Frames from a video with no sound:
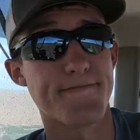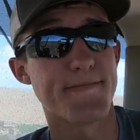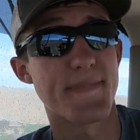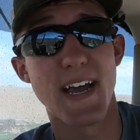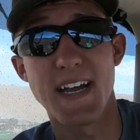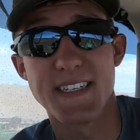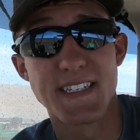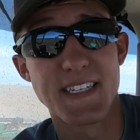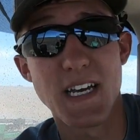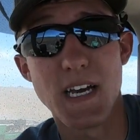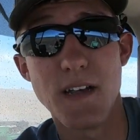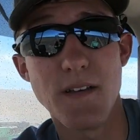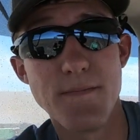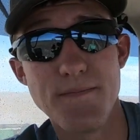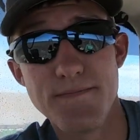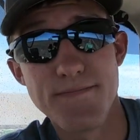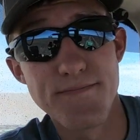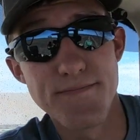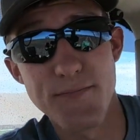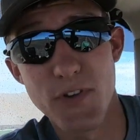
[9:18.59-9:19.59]
that's it.
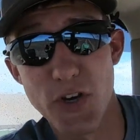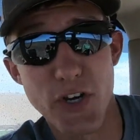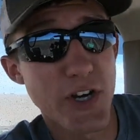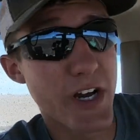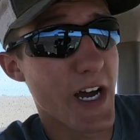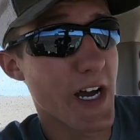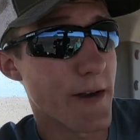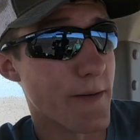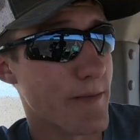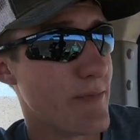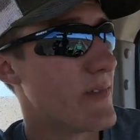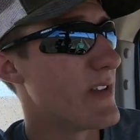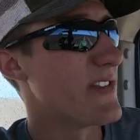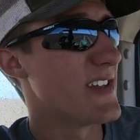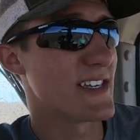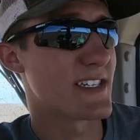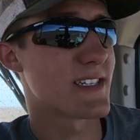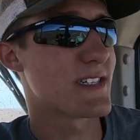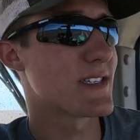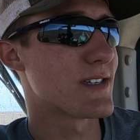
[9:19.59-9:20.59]
You're done.
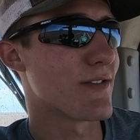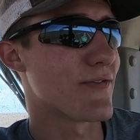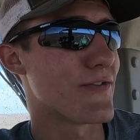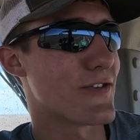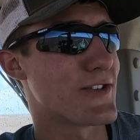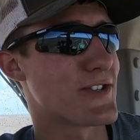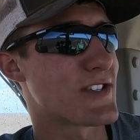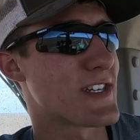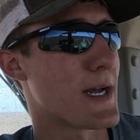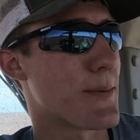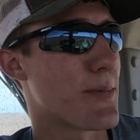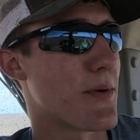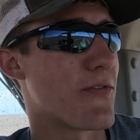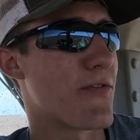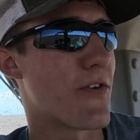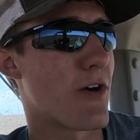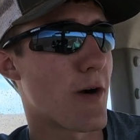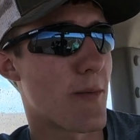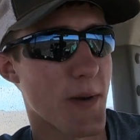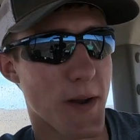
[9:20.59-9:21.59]
This is the first step of
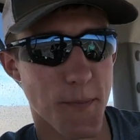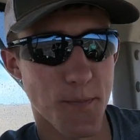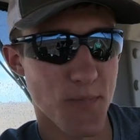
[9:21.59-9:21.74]
farming.